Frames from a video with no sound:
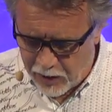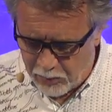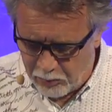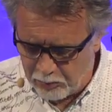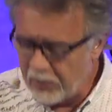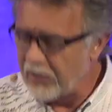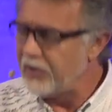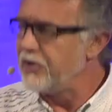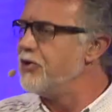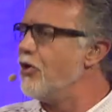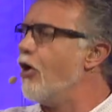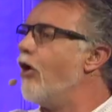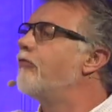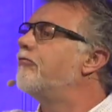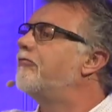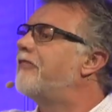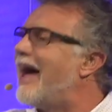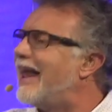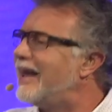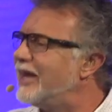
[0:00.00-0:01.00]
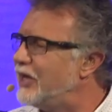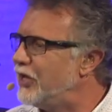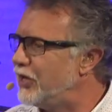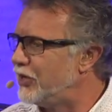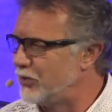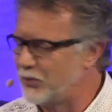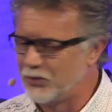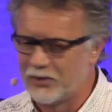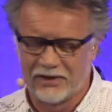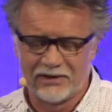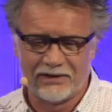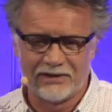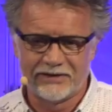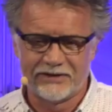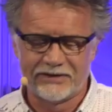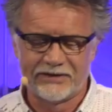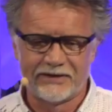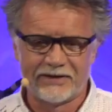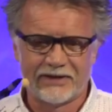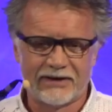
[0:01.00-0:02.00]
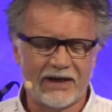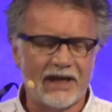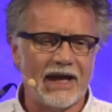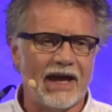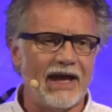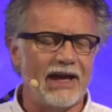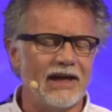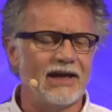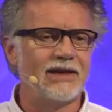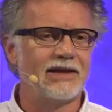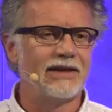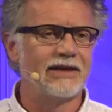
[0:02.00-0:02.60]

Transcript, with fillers: but no value. Okay?